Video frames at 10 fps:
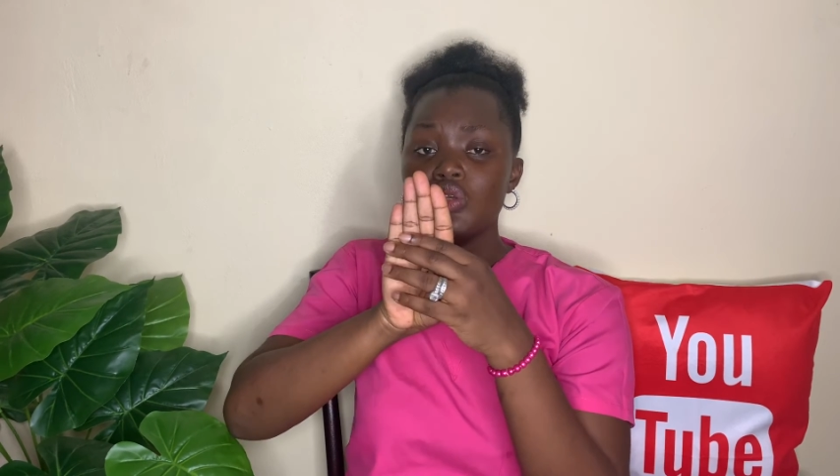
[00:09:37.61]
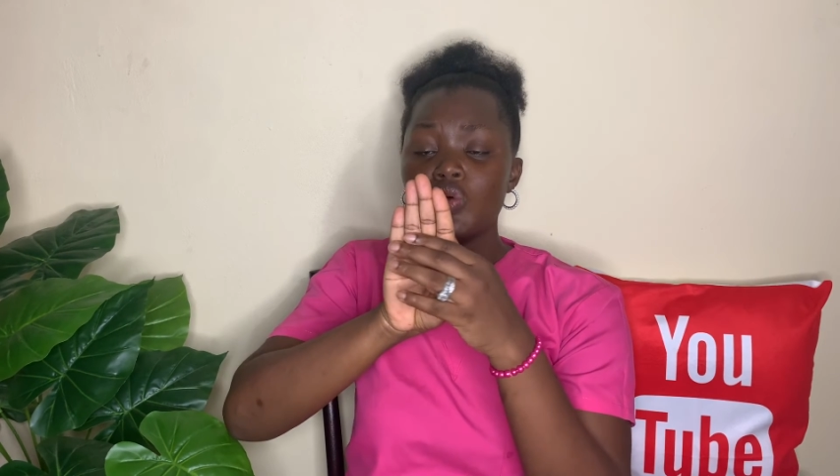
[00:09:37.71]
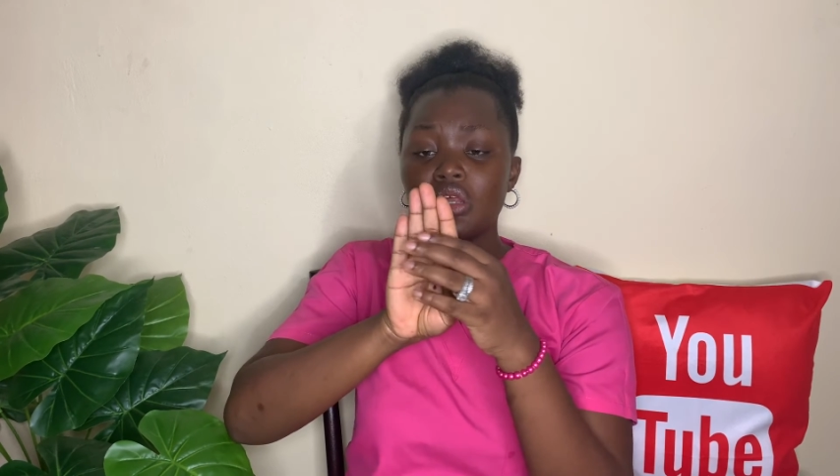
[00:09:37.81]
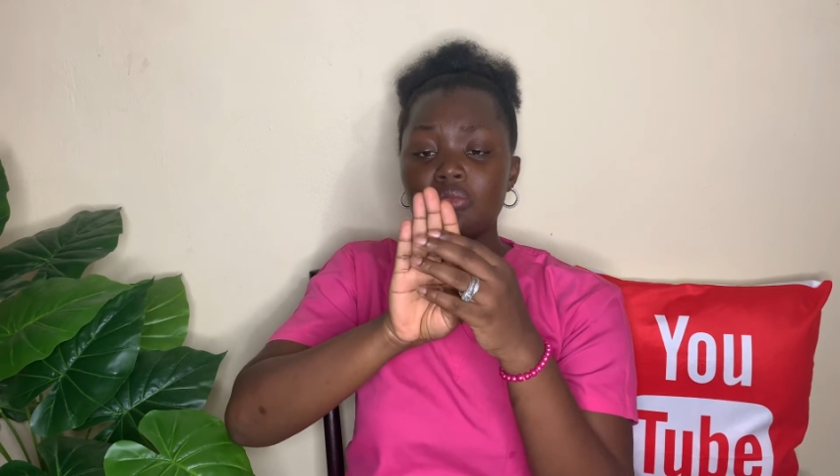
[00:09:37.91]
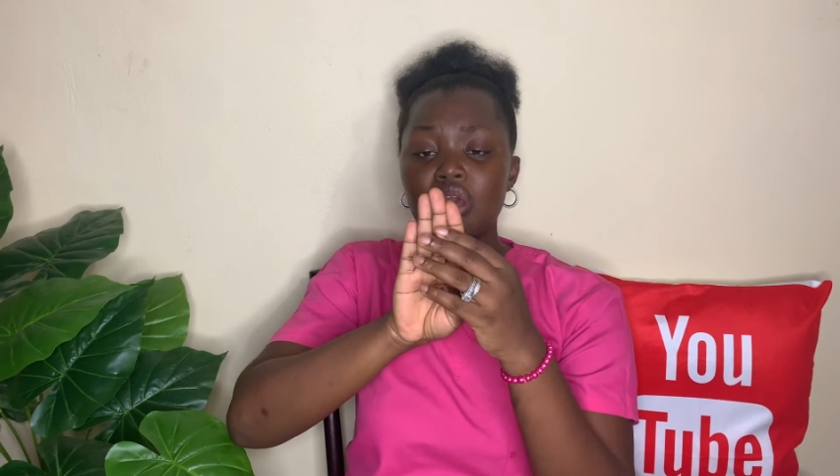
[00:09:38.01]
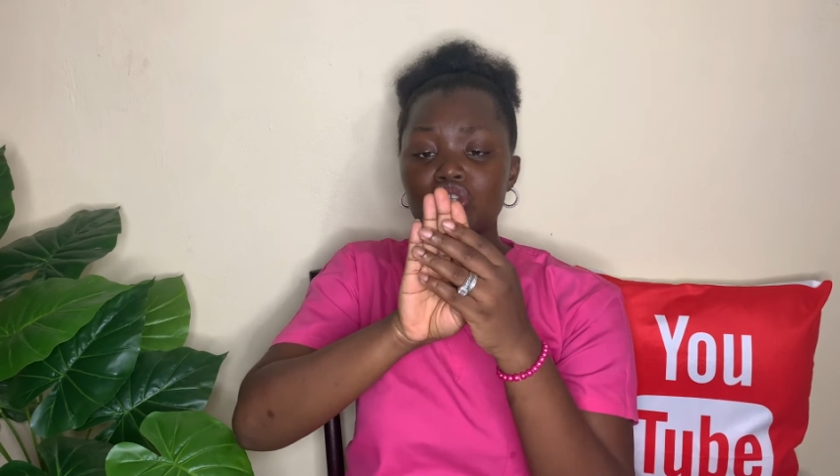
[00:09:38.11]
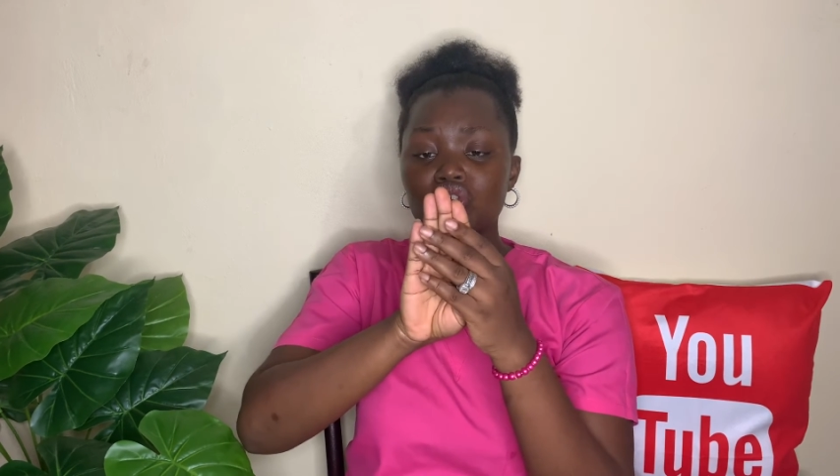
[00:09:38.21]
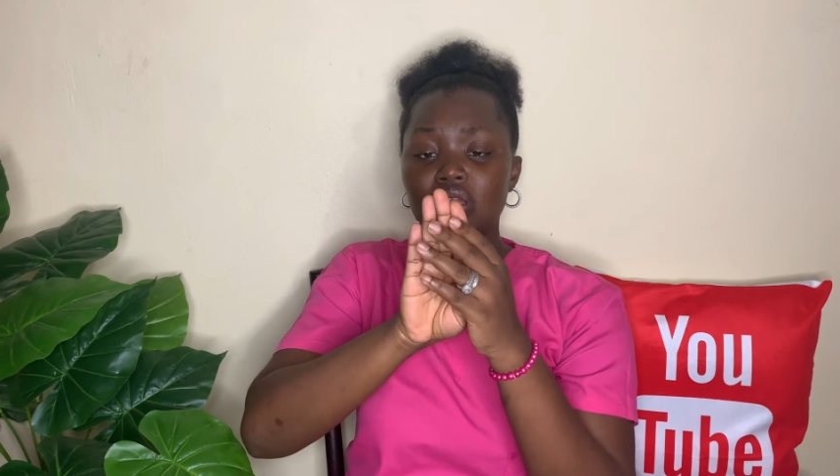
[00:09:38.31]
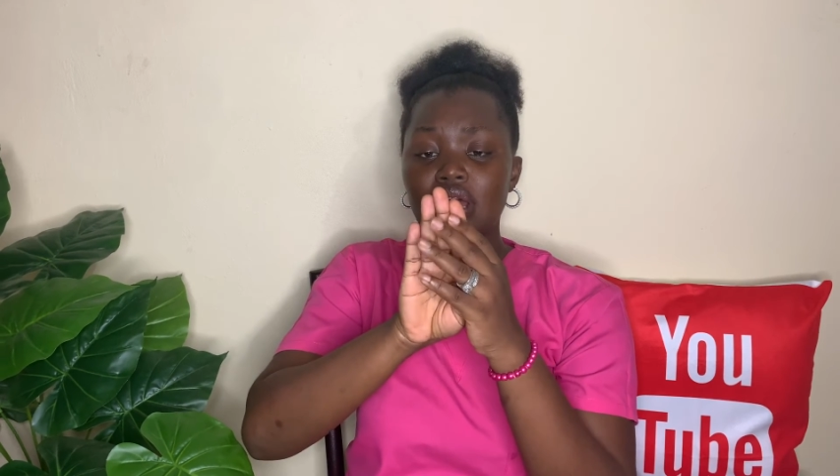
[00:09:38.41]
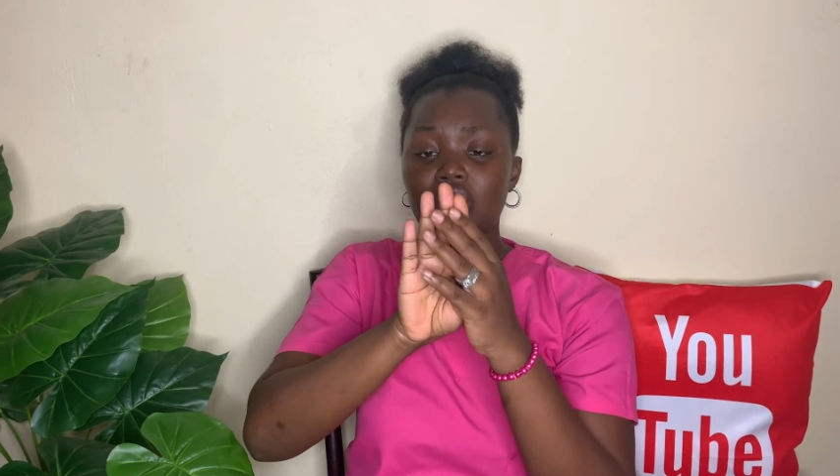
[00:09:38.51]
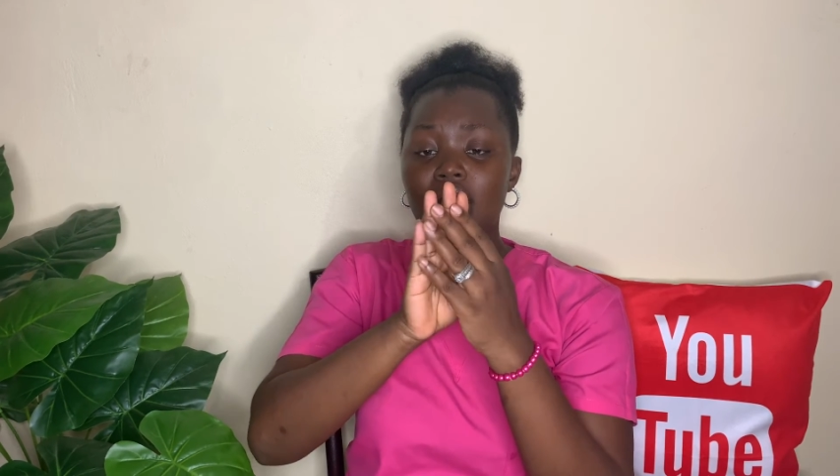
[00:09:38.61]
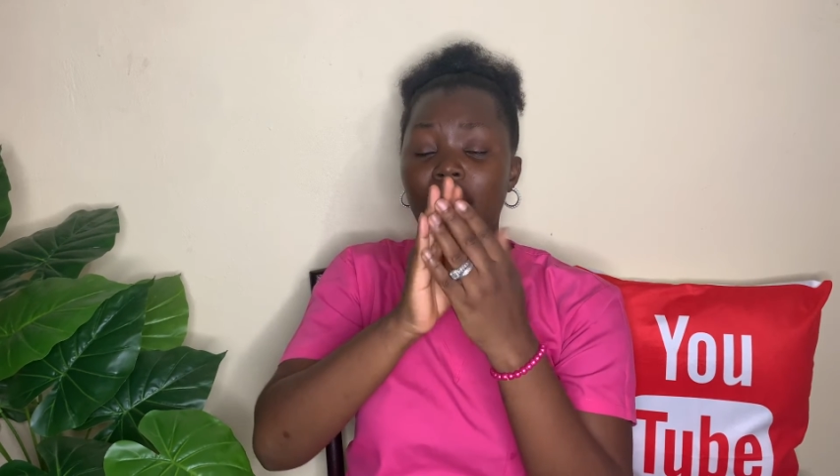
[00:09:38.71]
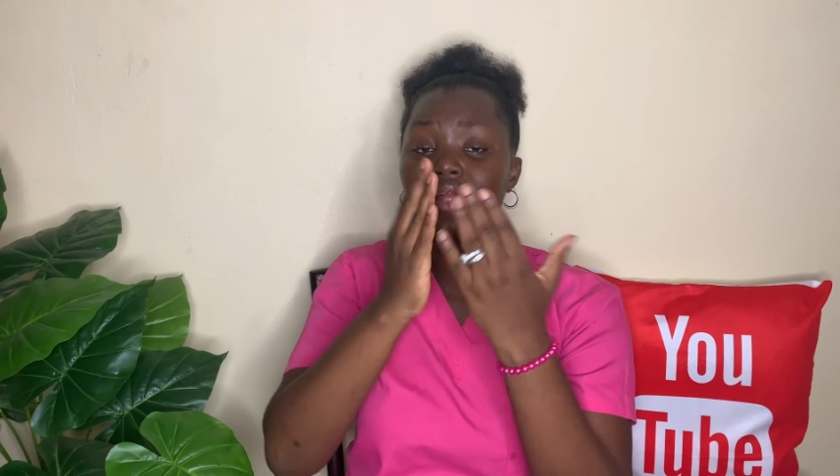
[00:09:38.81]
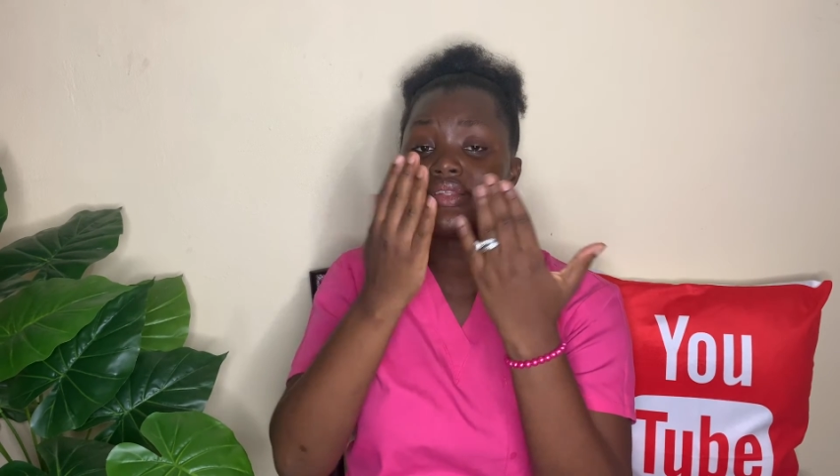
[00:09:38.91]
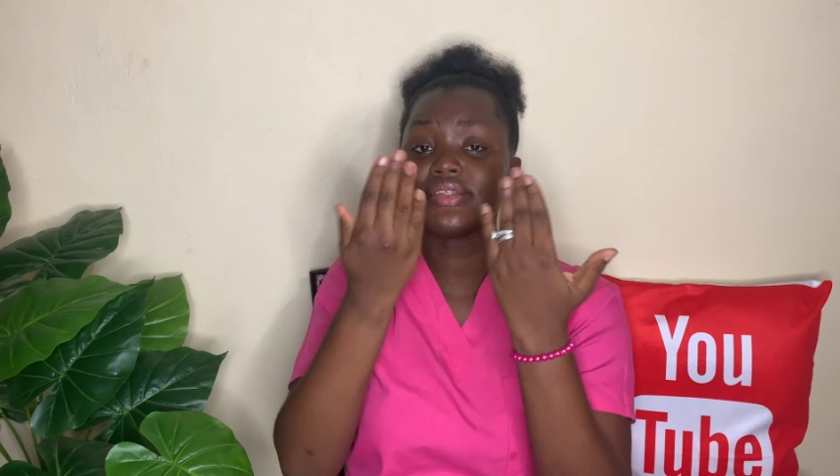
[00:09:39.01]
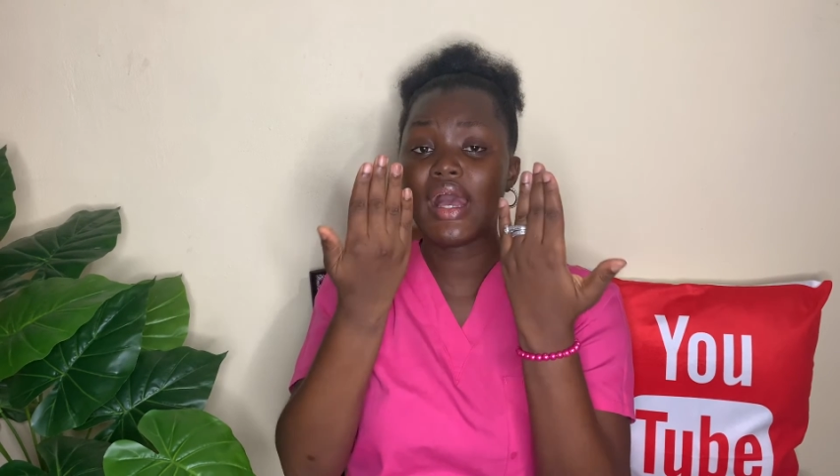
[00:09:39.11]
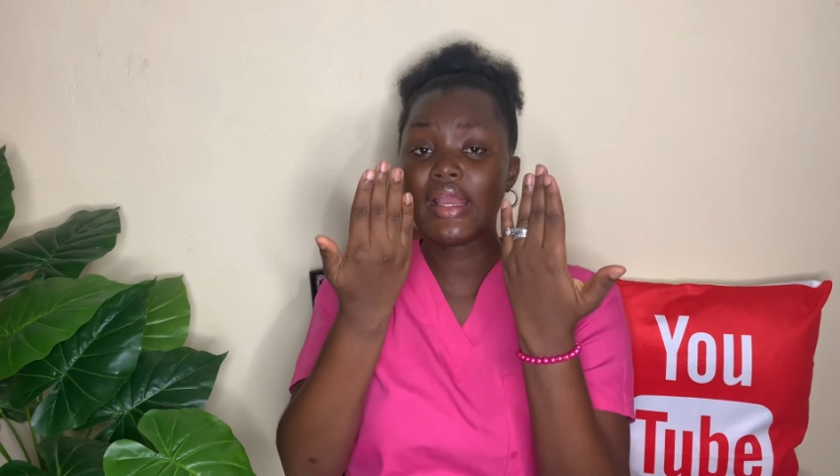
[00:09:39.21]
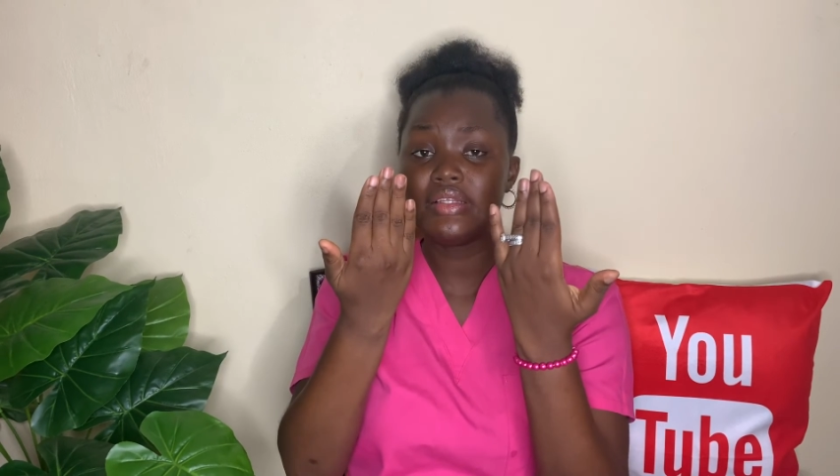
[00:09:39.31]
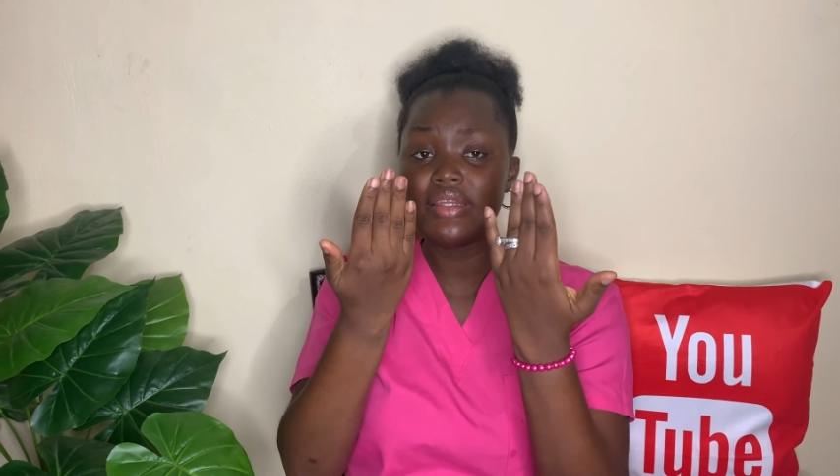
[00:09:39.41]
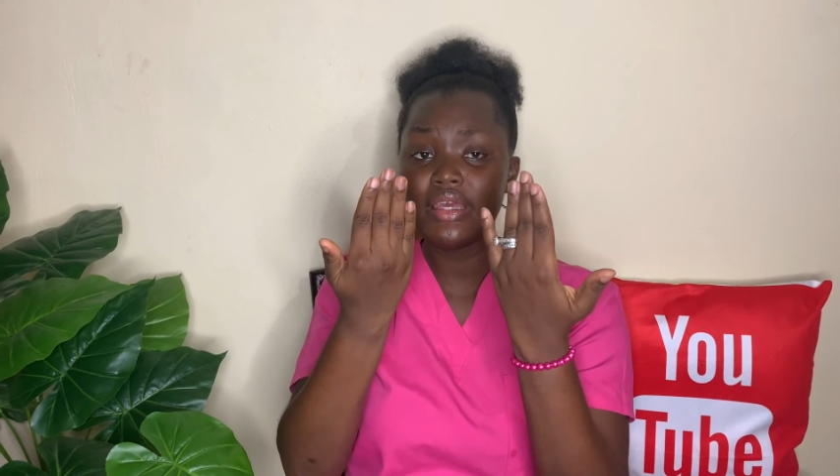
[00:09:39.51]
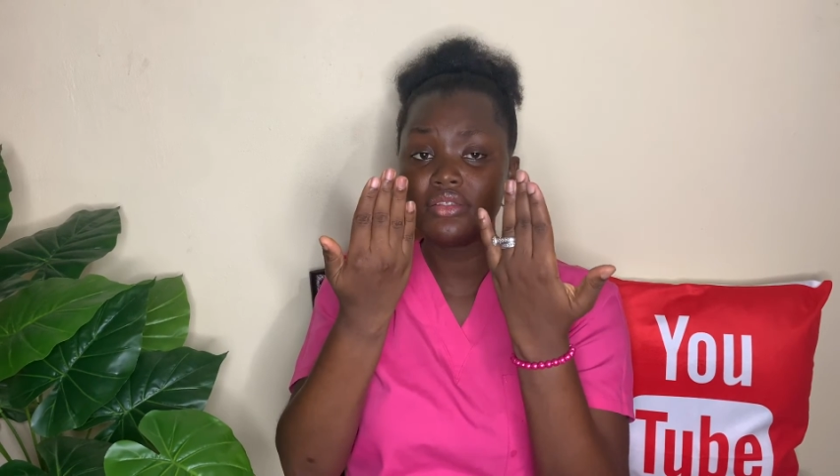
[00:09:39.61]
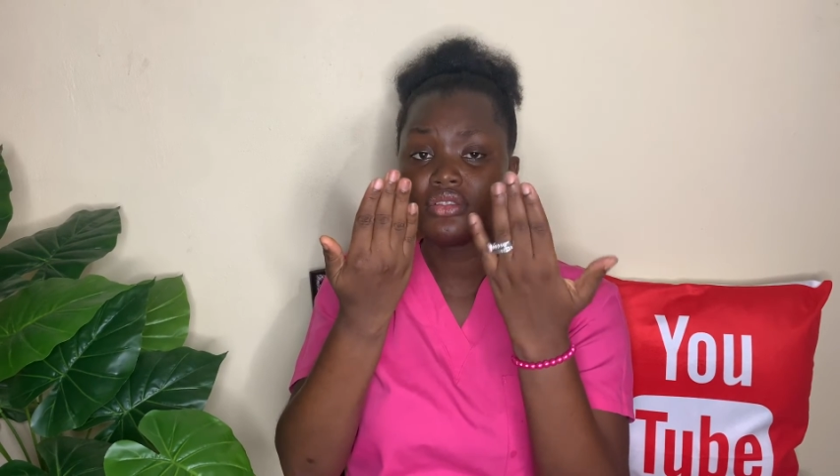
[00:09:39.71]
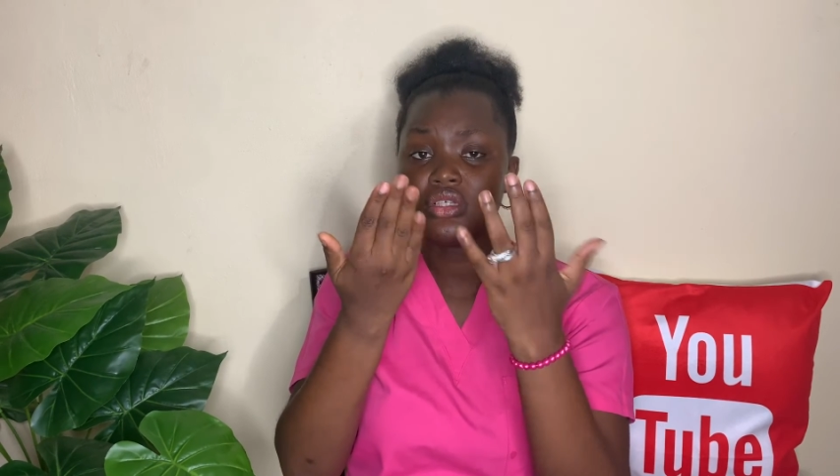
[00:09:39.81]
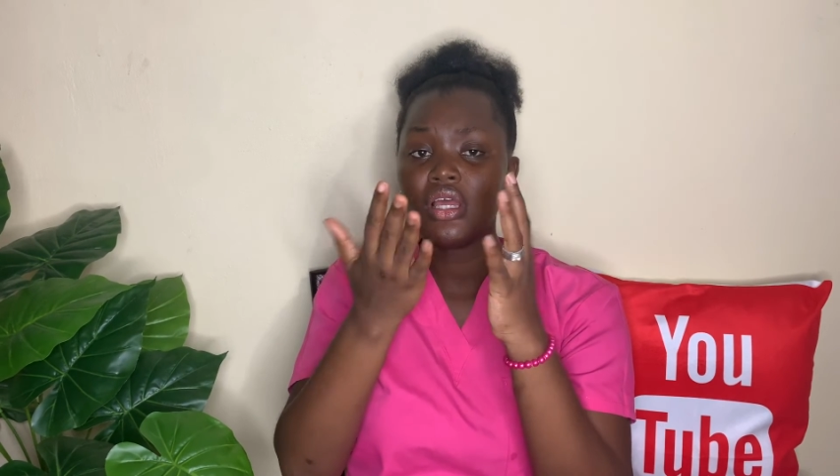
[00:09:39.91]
You want to make sure that your hands are clean